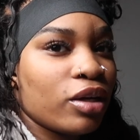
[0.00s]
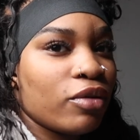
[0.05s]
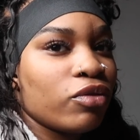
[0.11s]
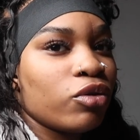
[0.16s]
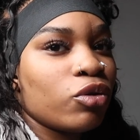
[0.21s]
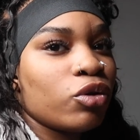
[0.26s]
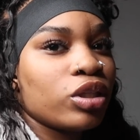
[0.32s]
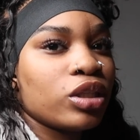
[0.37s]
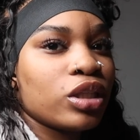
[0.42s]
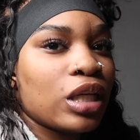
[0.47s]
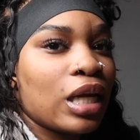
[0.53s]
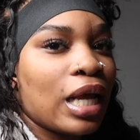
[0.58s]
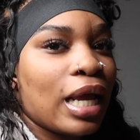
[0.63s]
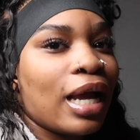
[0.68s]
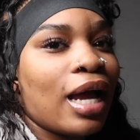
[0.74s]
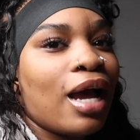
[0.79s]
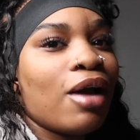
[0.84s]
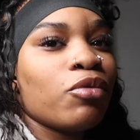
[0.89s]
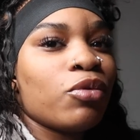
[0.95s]
influencer
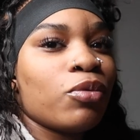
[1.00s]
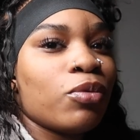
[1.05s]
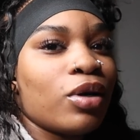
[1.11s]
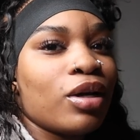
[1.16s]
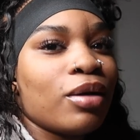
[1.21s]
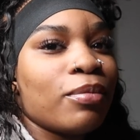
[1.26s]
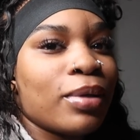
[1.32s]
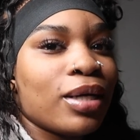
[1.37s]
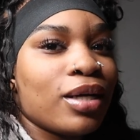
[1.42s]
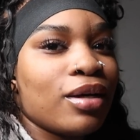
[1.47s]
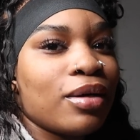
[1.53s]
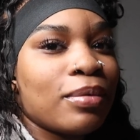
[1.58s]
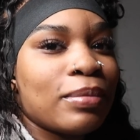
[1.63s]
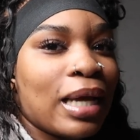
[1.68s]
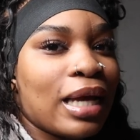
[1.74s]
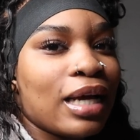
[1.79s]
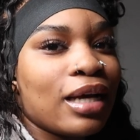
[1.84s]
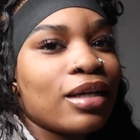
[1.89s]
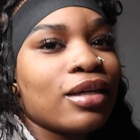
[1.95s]
like i would want to become
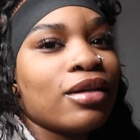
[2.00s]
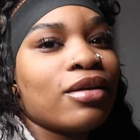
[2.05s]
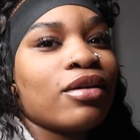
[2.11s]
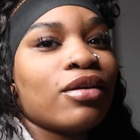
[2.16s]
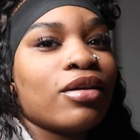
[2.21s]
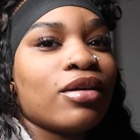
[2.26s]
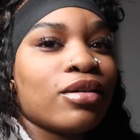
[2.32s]
like a